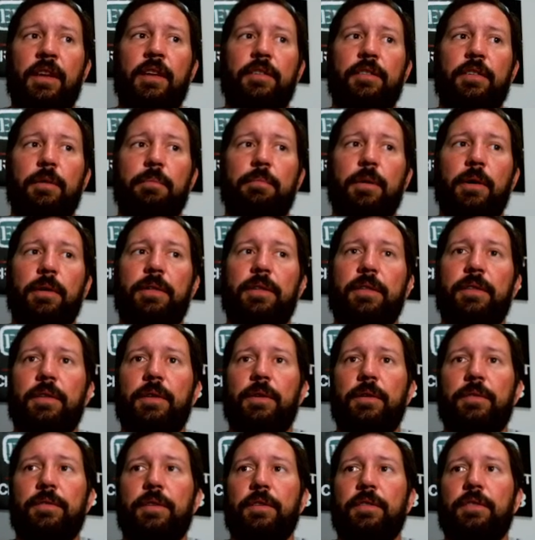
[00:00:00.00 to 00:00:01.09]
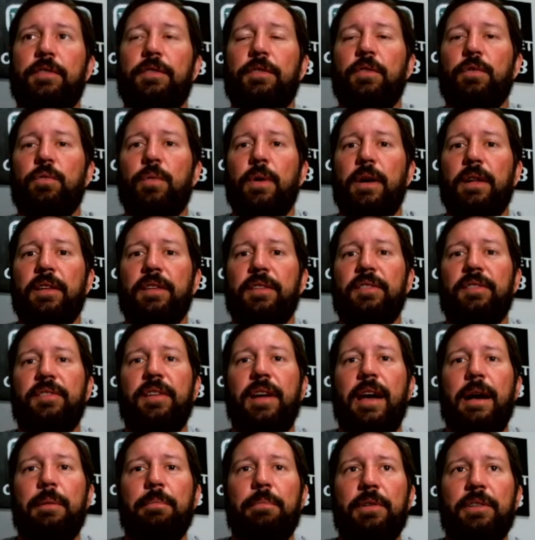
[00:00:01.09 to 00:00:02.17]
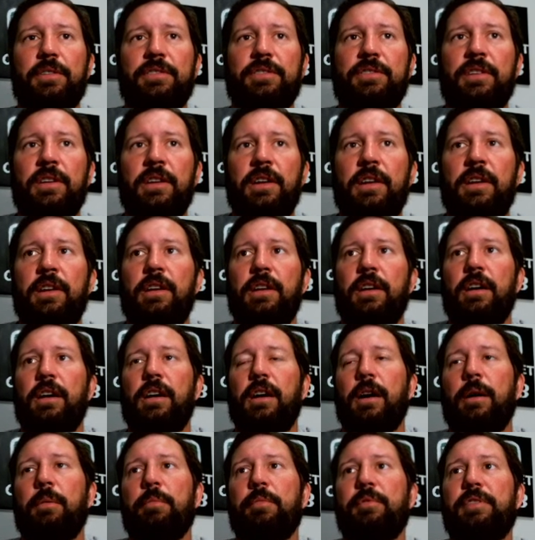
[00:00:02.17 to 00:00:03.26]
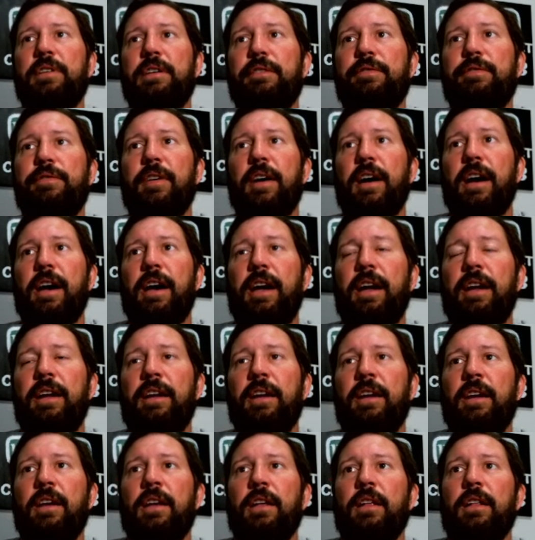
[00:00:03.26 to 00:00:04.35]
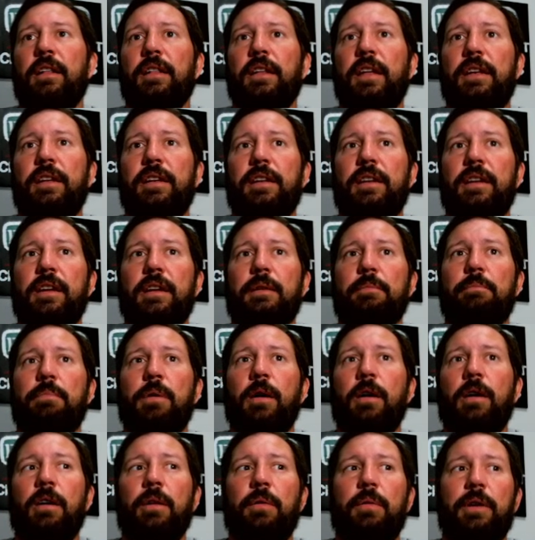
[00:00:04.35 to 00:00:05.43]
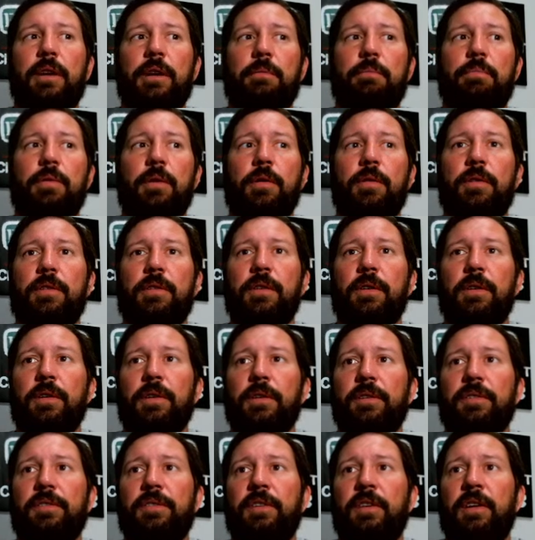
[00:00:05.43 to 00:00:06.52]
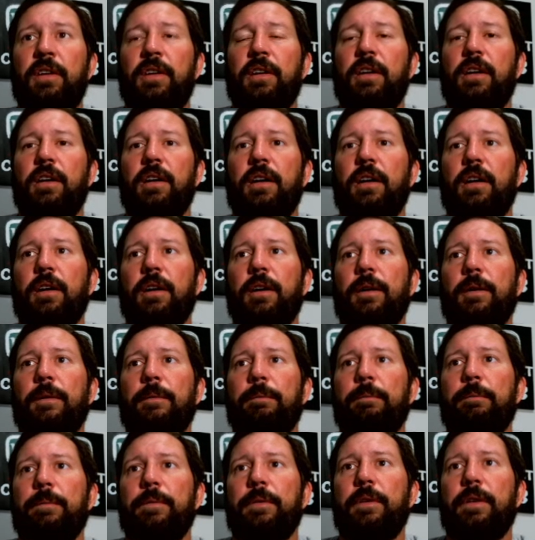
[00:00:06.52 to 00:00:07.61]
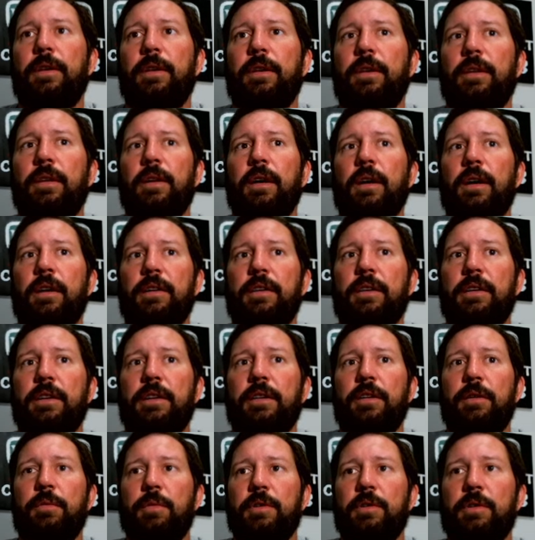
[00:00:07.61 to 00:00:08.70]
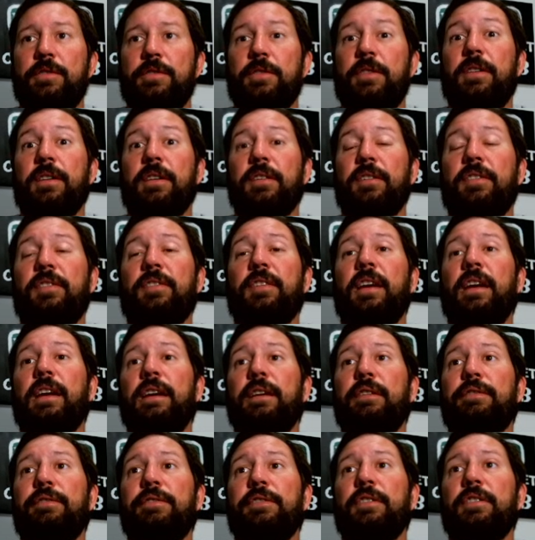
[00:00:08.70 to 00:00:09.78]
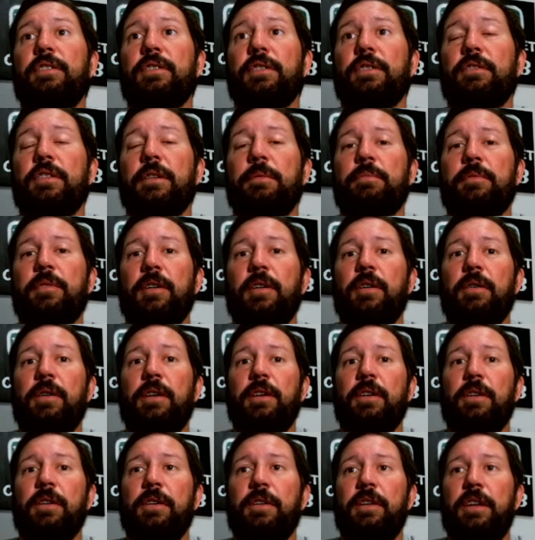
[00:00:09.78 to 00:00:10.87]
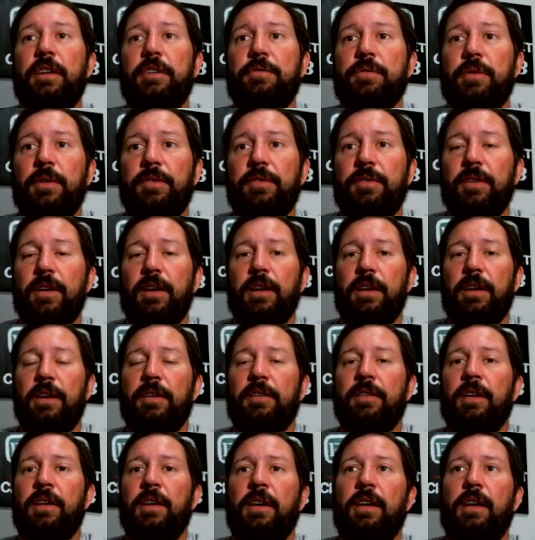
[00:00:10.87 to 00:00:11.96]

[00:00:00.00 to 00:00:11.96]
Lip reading: So both of those are two well-established DeFi lending and borrowing protocols on here, in which you can save your crypto and earn interest on it.